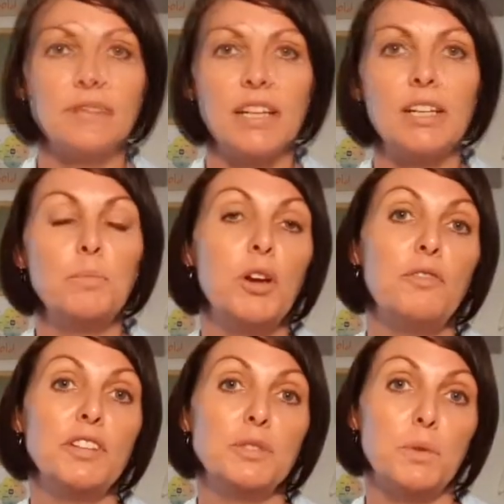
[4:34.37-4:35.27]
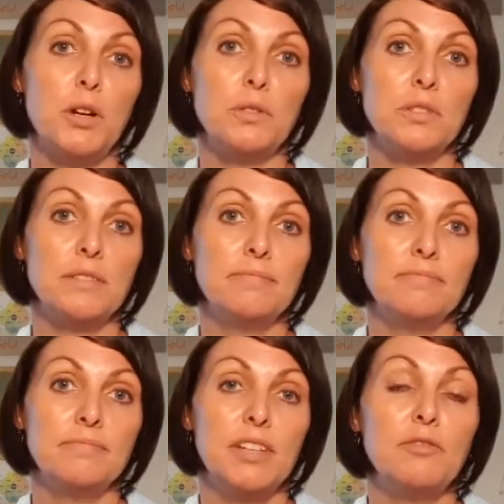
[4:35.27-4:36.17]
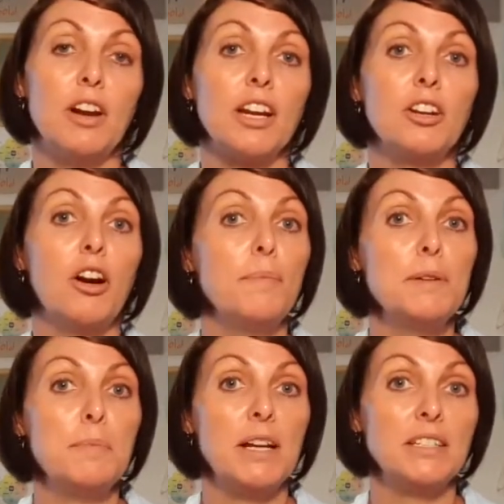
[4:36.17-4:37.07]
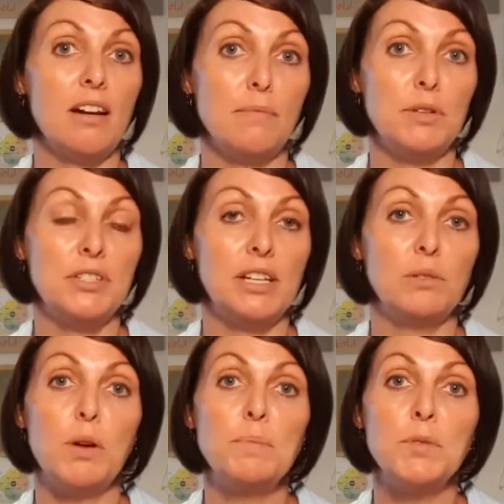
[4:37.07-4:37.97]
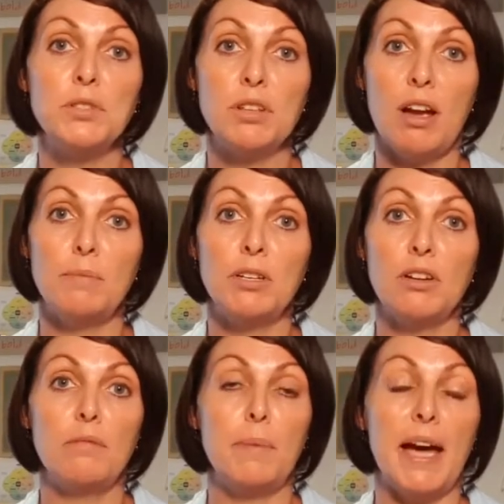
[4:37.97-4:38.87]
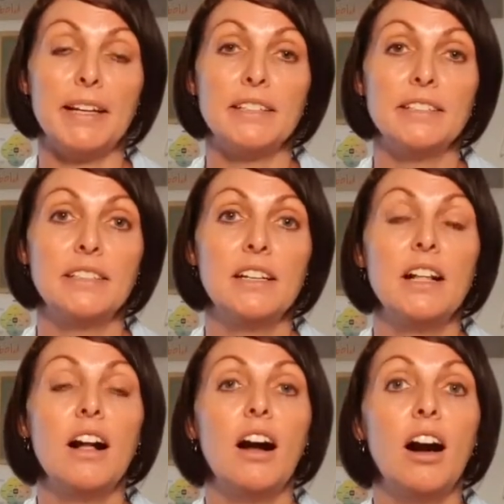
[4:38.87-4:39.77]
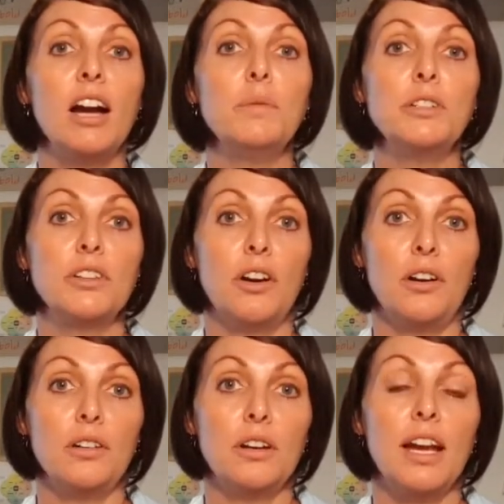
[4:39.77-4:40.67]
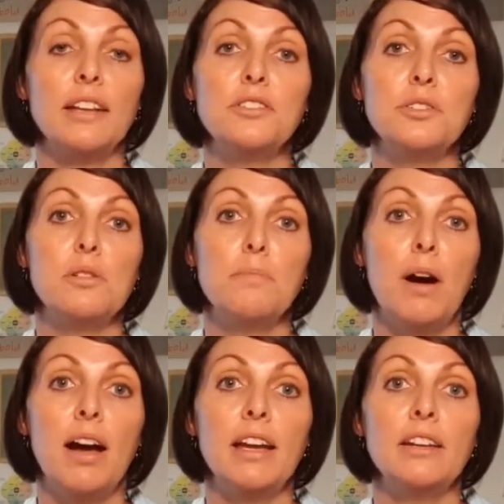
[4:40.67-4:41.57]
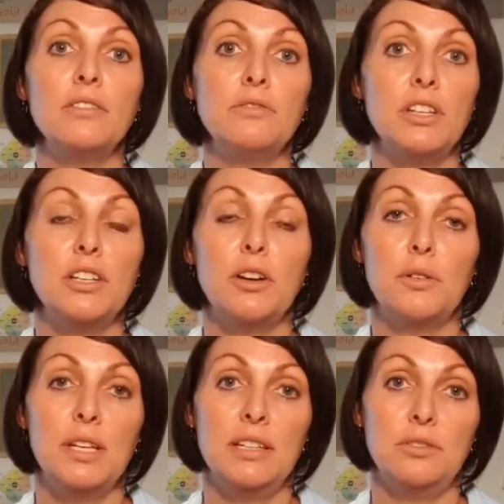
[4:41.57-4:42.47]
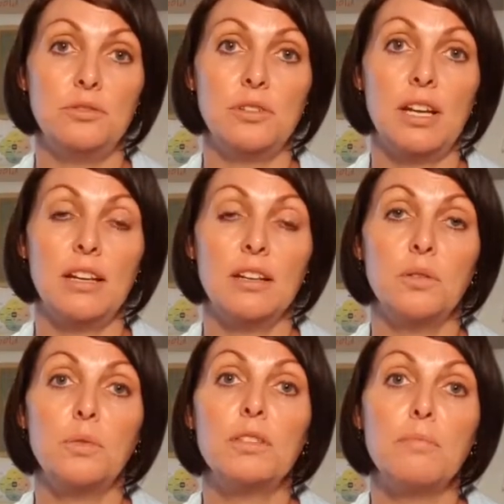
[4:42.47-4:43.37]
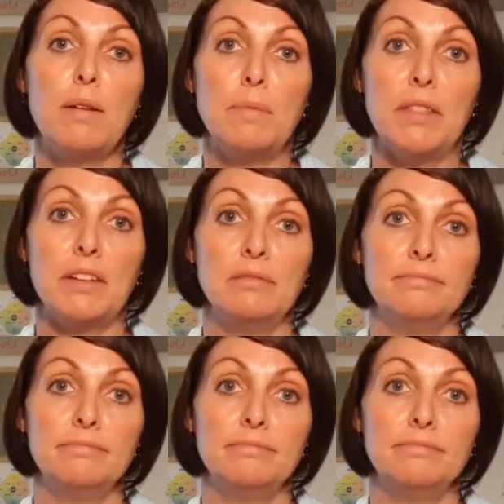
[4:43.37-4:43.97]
In a perfect world, if I could hop in my time machine one more time and go back, I would go and do a my video history with my mother,